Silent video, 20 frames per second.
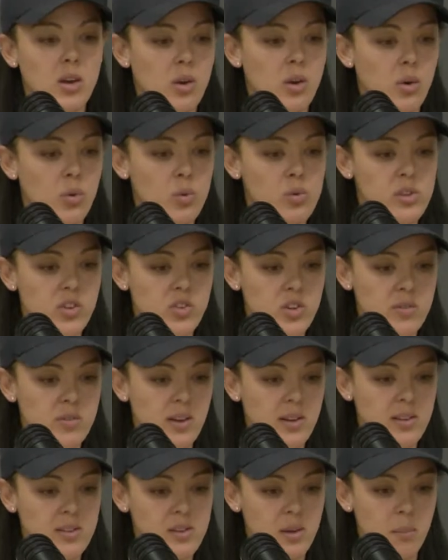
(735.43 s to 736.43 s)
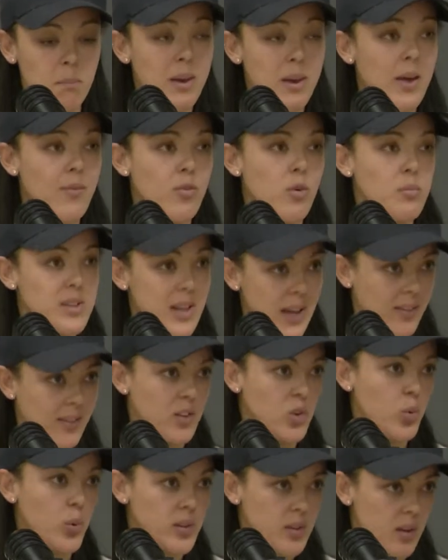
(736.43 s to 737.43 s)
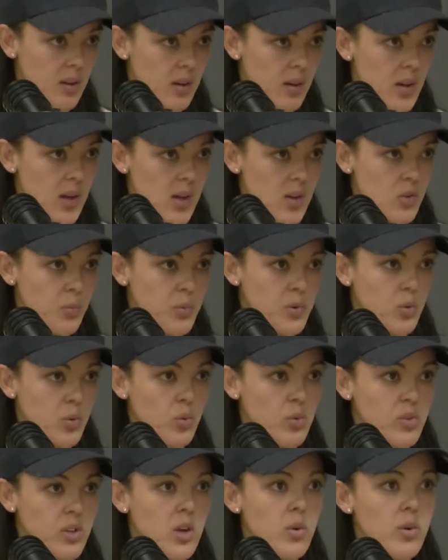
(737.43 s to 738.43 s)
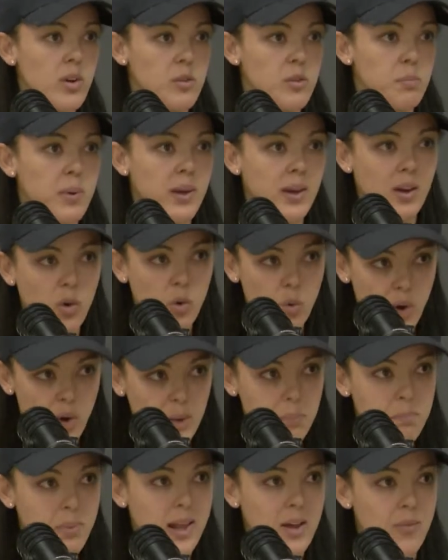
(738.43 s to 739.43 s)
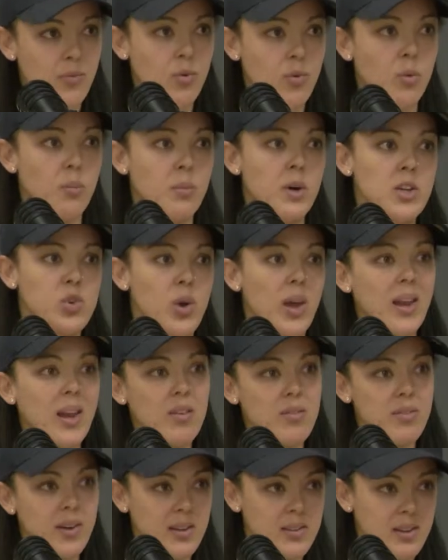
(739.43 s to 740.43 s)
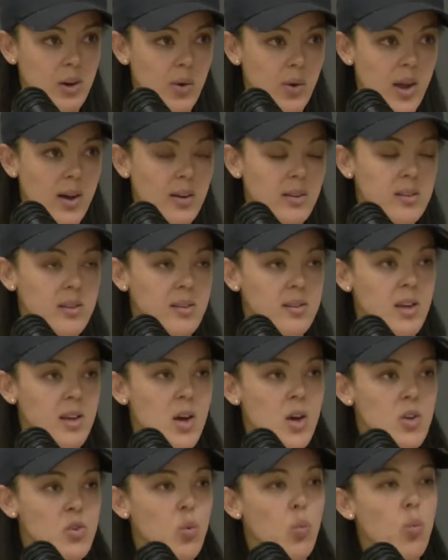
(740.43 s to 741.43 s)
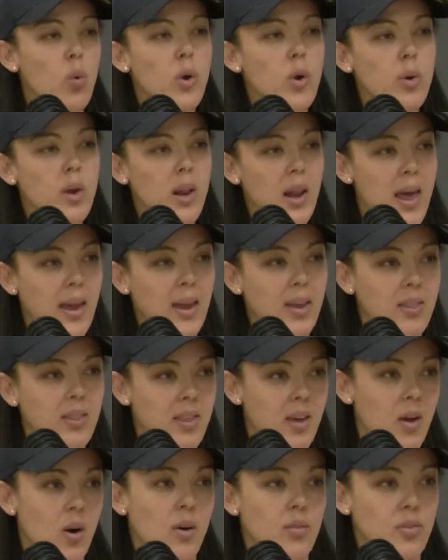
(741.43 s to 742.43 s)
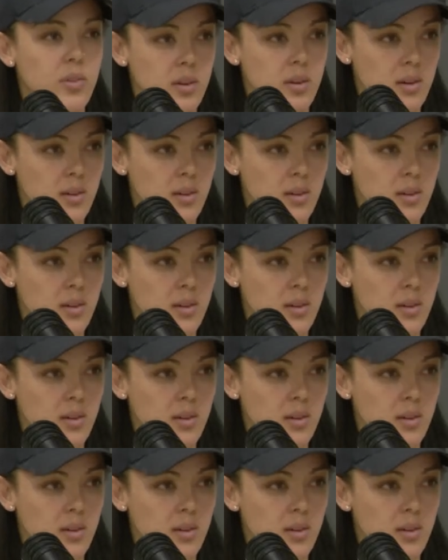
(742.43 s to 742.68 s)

such events and platforms like the Twizza Super School Series being a great platform to elevate our youngsters. So what are we lacking thereafter?